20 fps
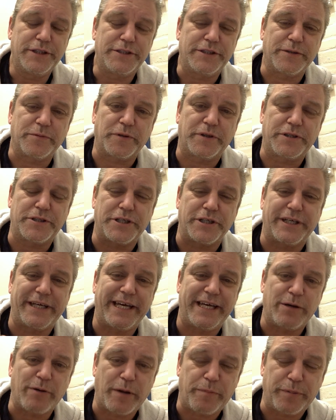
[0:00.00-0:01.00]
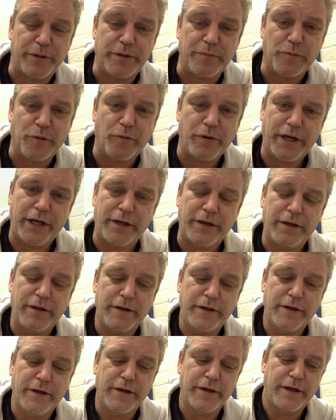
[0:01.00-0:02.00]
get you up in the
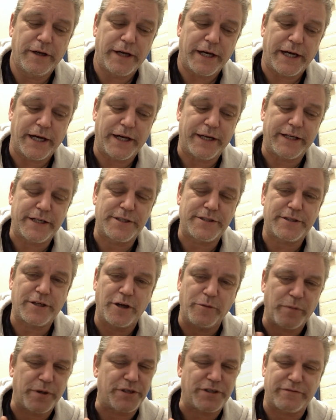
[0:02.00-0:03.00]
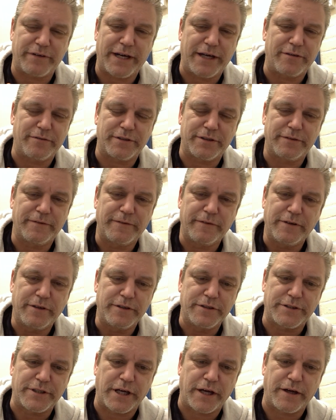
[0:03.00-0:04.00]
morning. There's so much around.
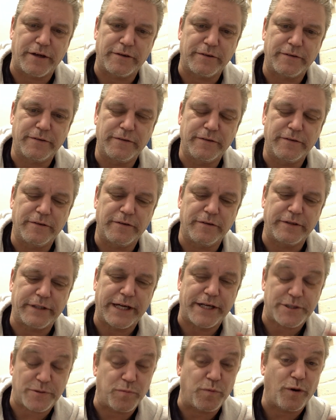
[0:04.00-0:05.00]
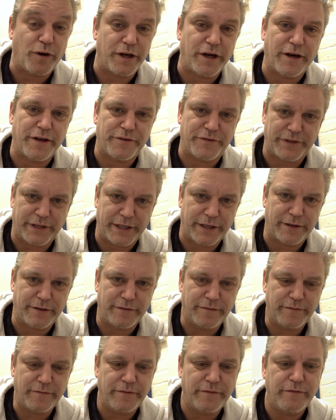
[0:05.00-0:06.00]
So that's why I think
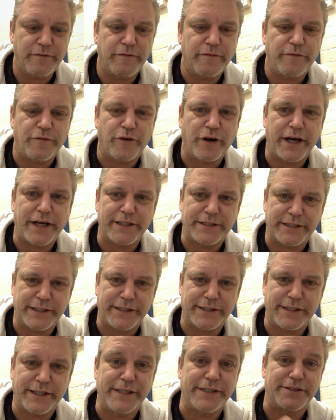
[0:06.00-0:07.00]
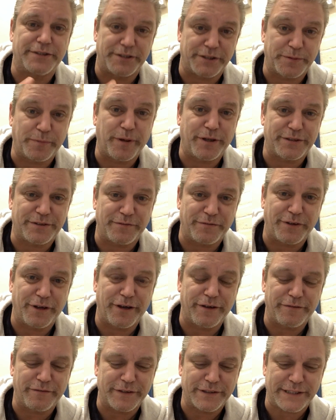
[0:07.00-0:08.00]
variety is the spice of
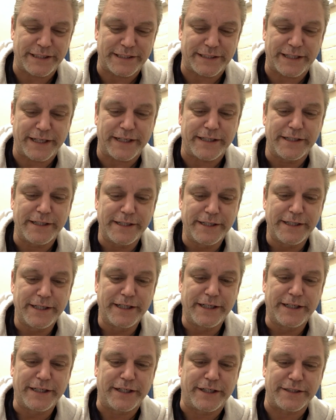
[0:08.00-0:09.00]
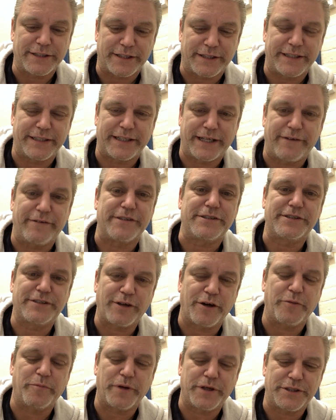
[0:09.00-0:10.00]
life, as they say. Because I think there is
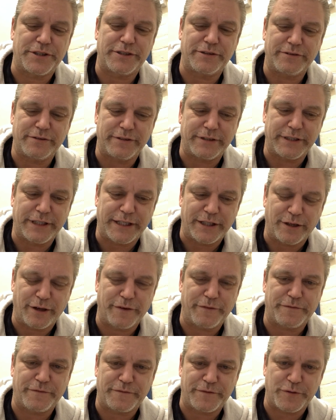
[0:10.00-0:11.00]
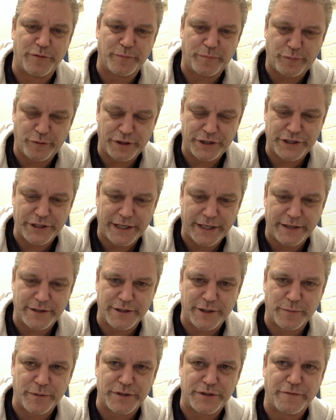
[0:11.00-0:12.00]
so much in life to appreciate,
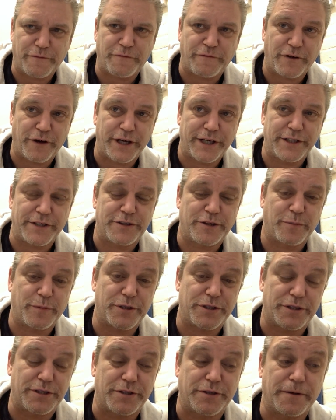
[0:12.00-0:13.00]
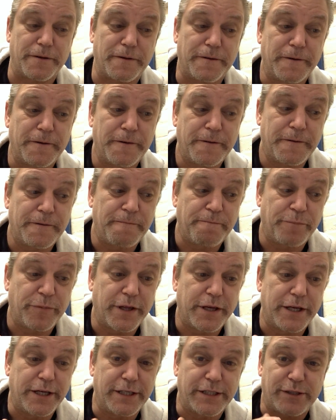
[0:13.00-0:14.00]
so much to find, so much to
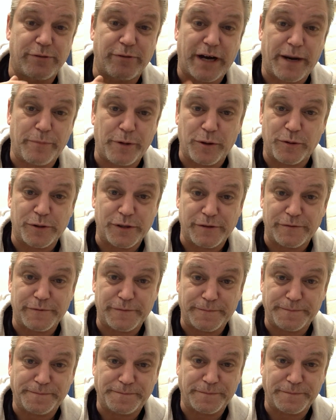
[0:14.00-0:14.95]
grab hold